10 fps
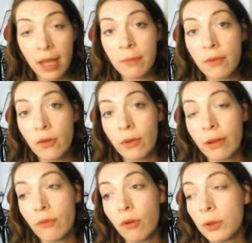
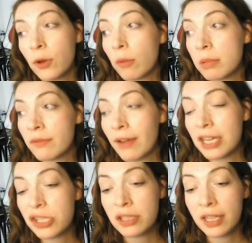following from your
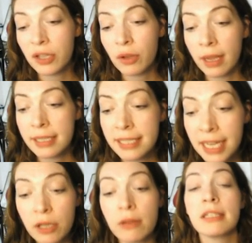observation that you can
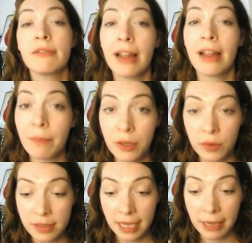continue to develop in your
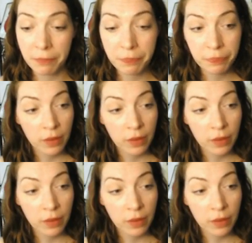scheme?